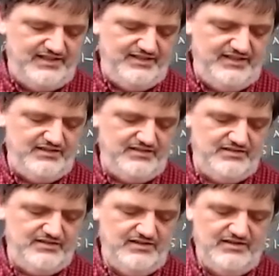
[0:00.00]
I think
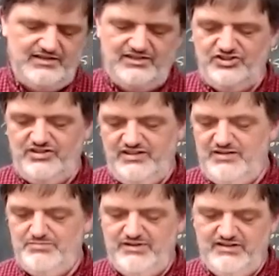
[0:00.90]
I shouldn't
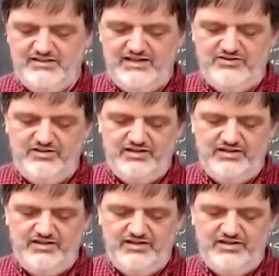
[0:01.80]
get bogged down